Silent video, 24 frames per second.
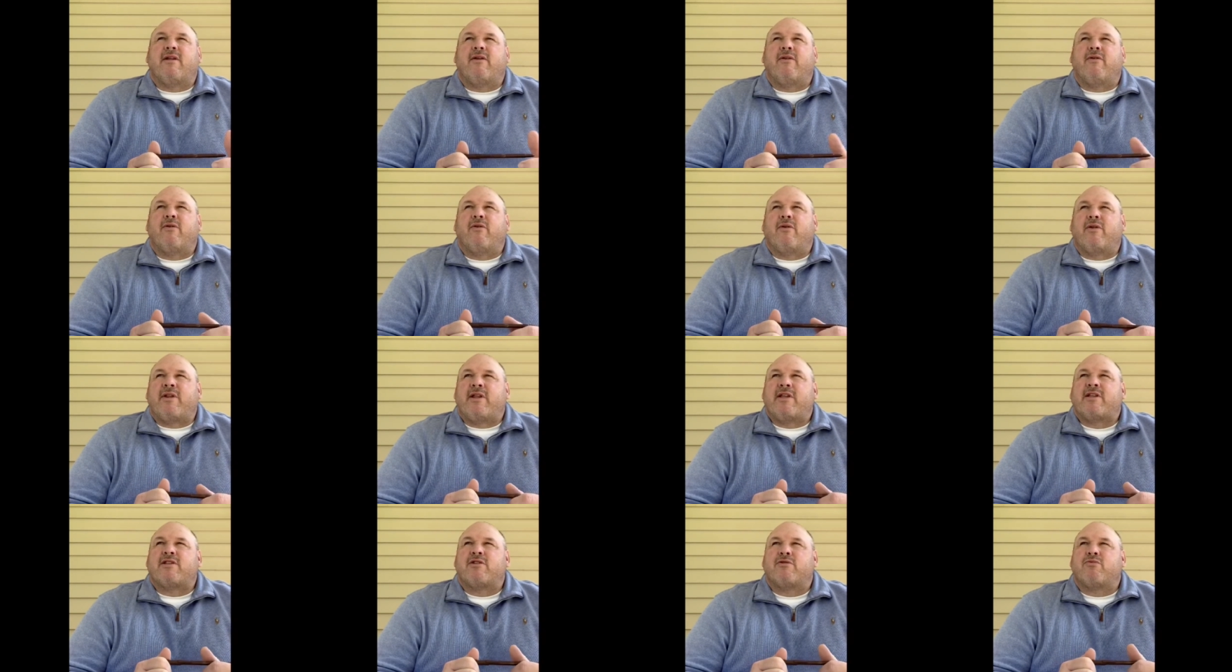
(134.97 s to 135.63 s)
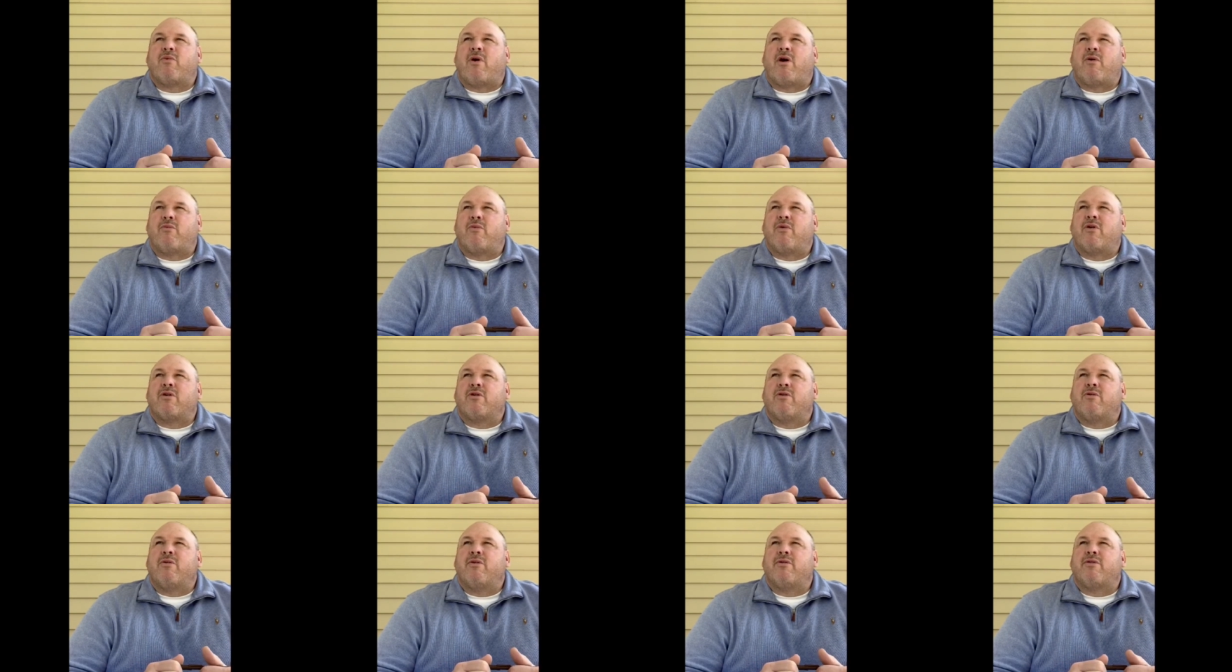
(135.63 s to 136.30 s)
well, this is what we're
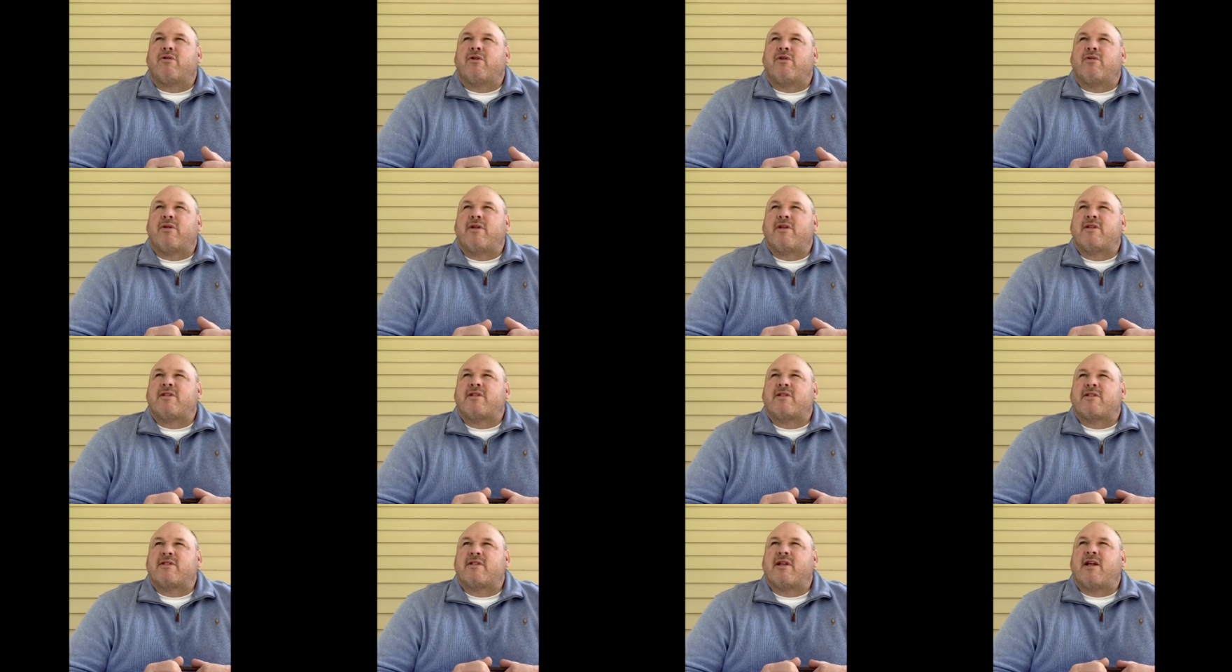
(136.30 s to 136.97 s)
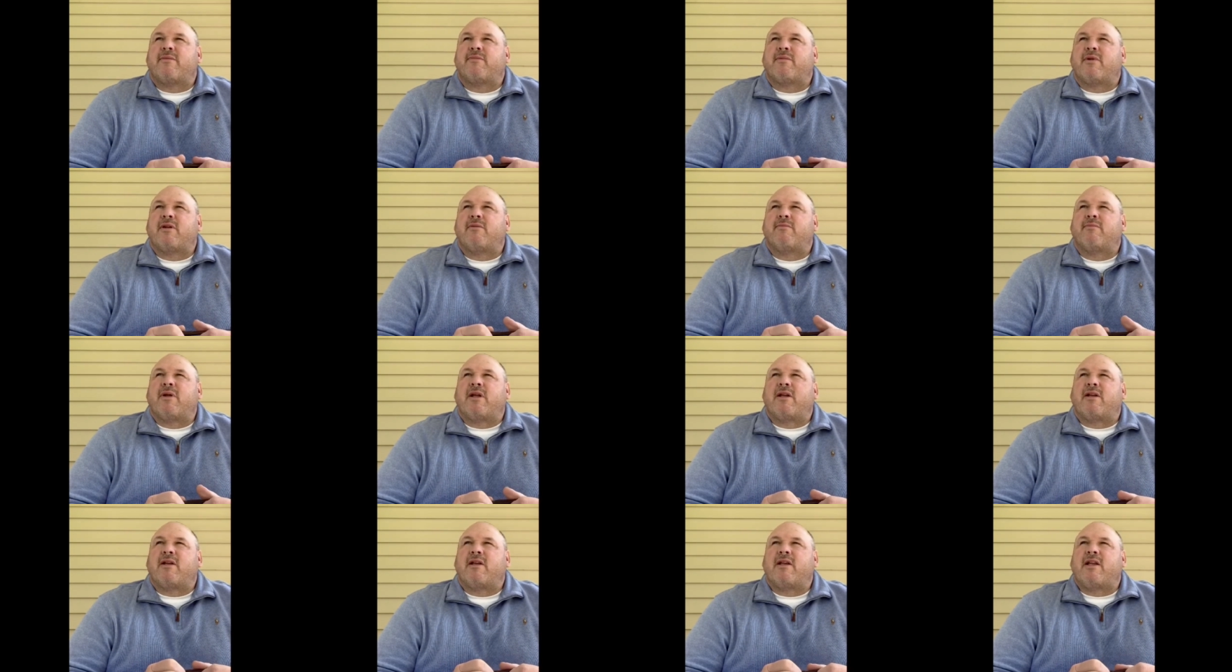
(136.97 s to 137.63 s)
going through. This is something,
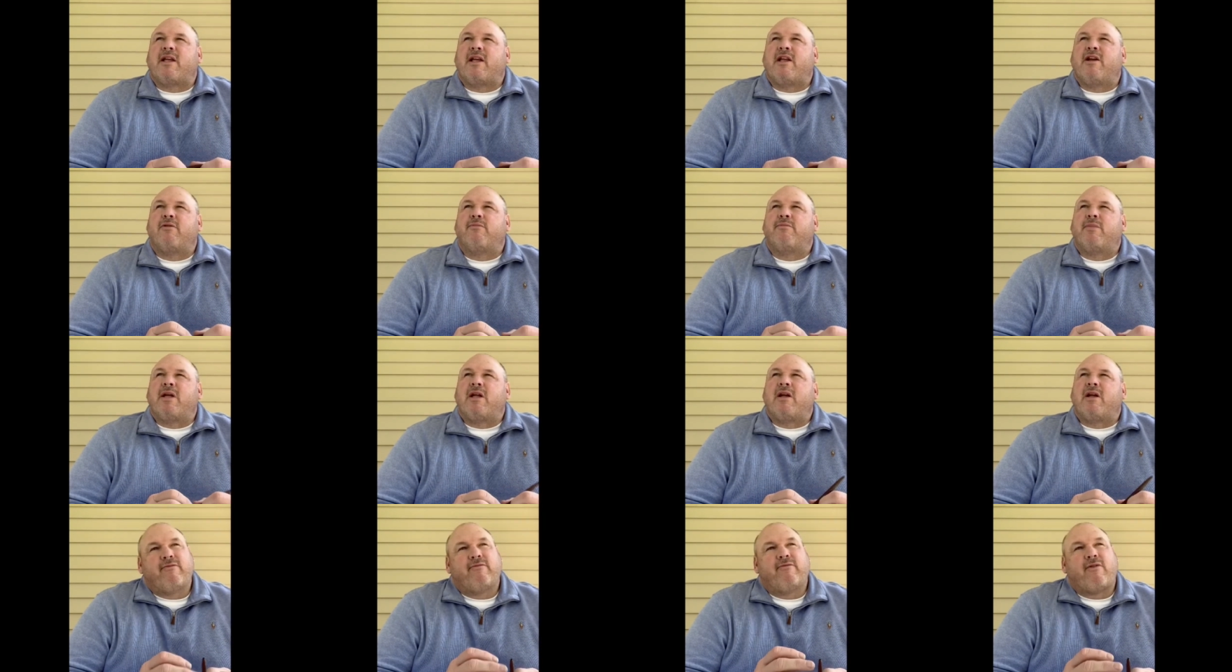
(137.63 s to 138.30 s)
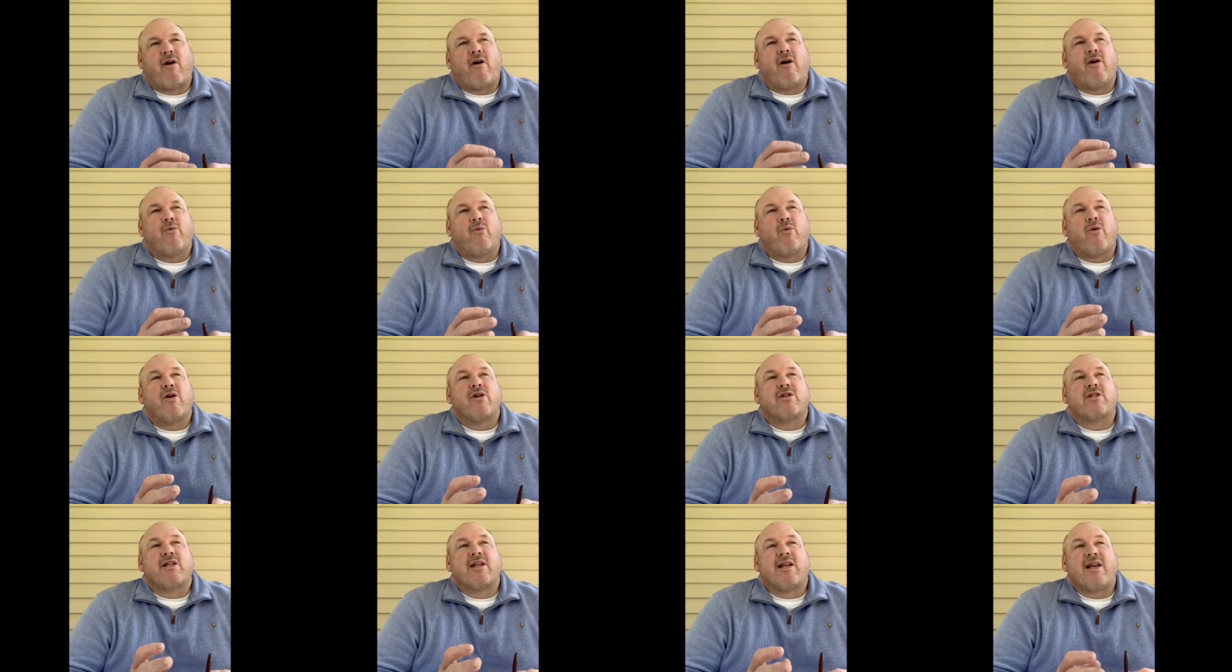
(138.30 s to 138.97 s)
but it'll be far
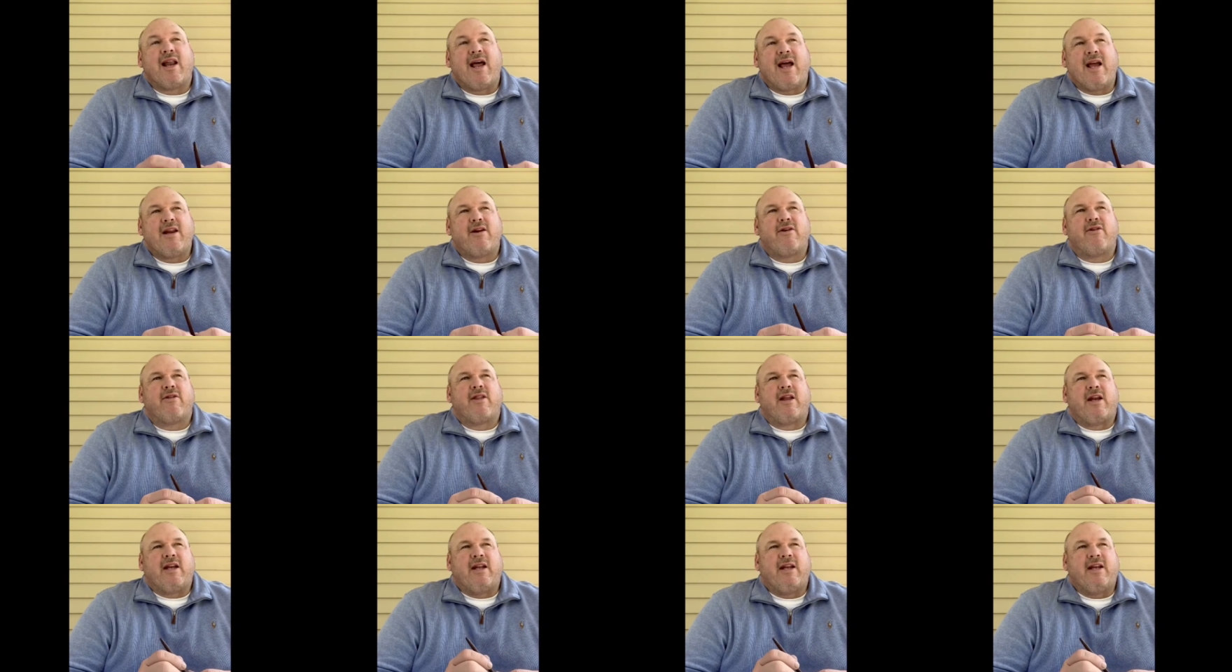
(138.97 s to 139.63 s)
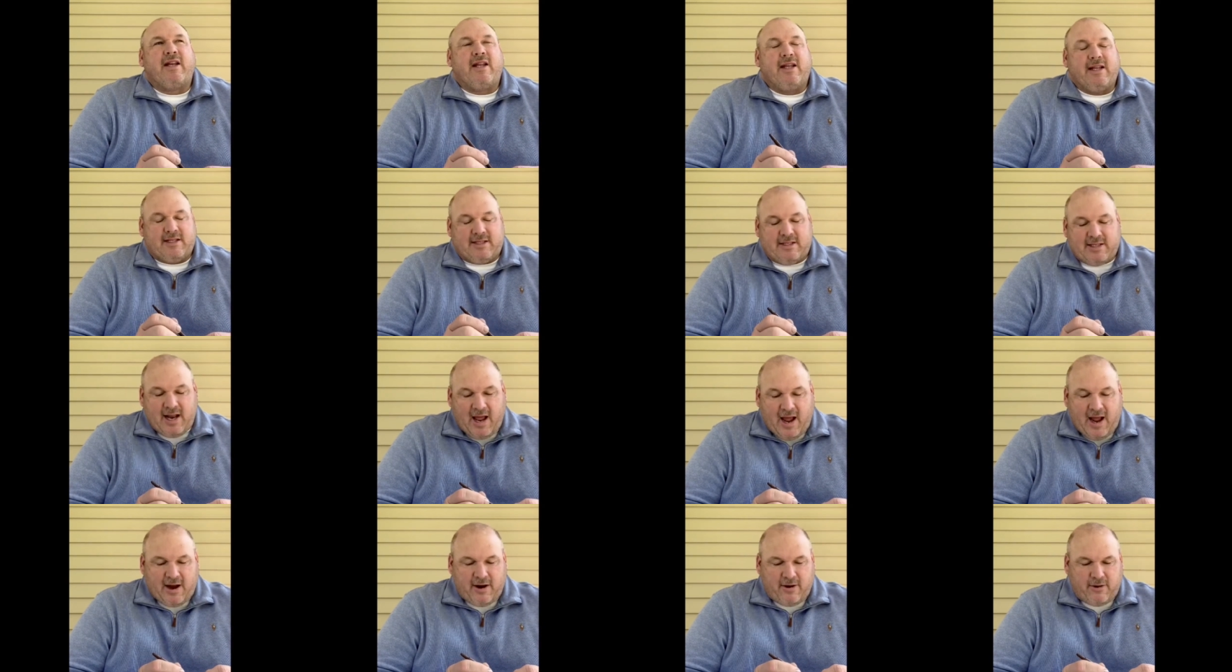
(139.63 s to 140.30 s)
worse later than it is
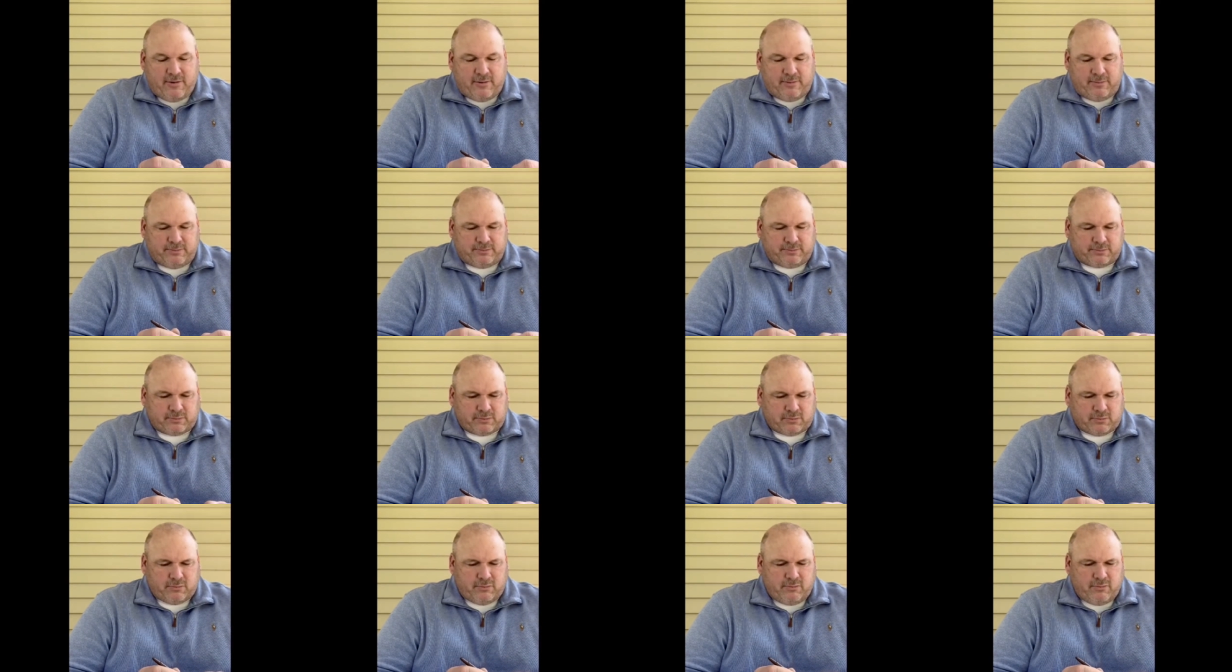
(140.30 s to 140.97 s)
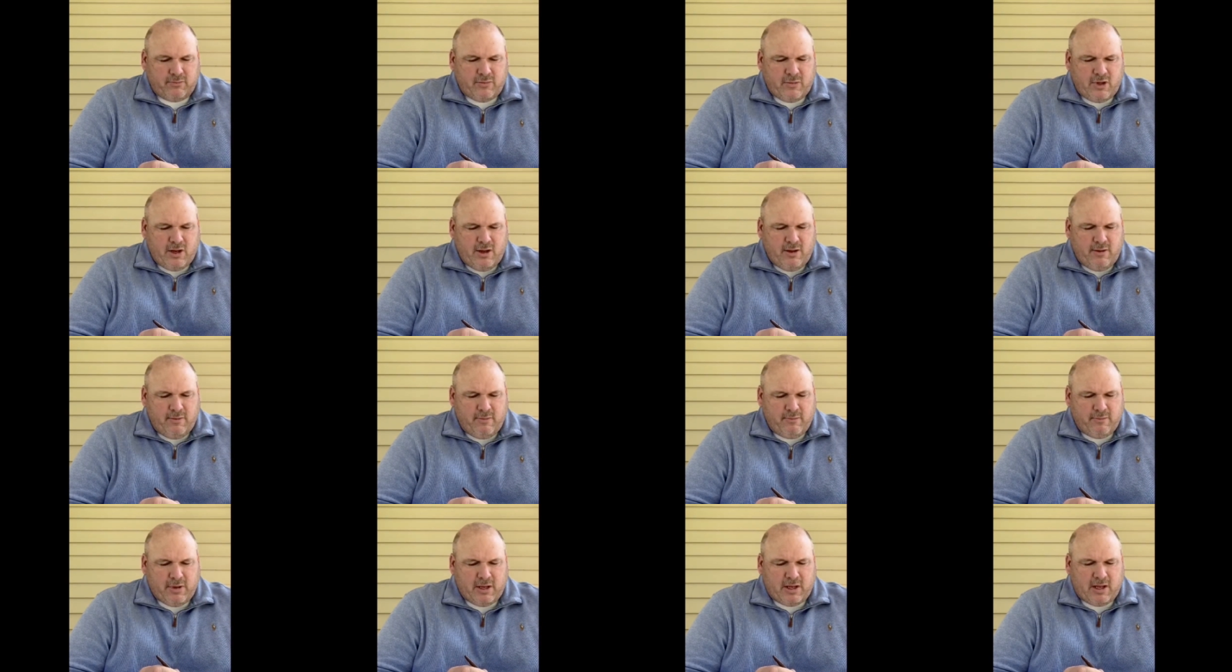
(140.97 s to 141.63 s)
now
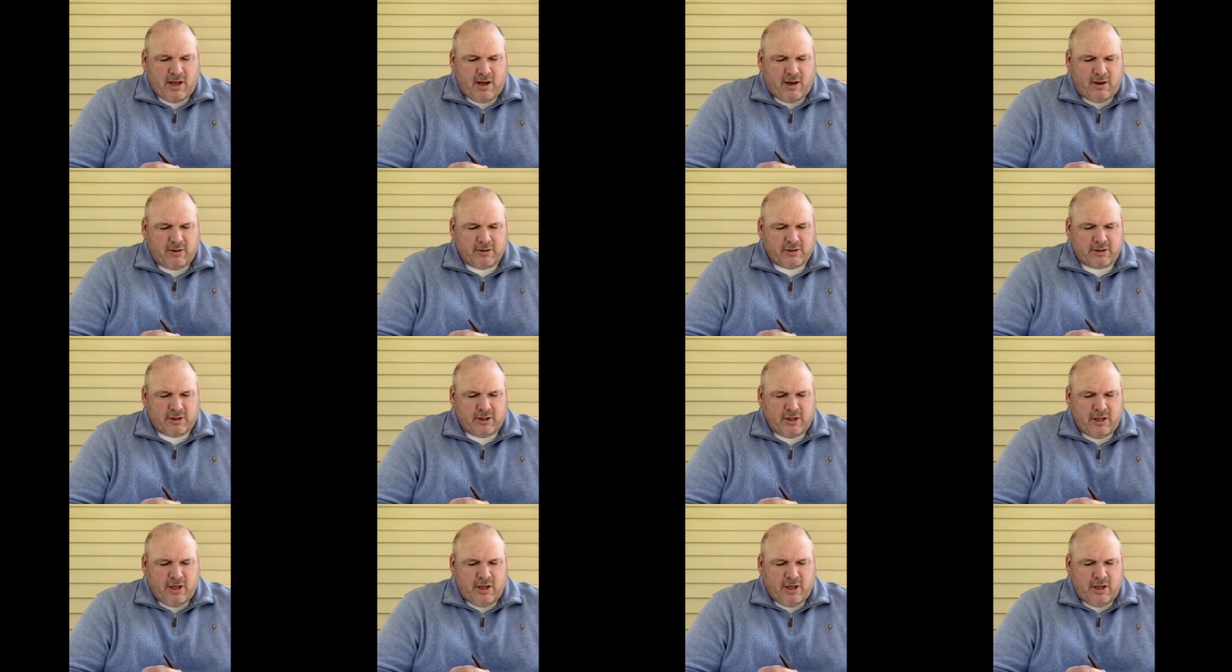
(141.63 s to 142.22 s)
because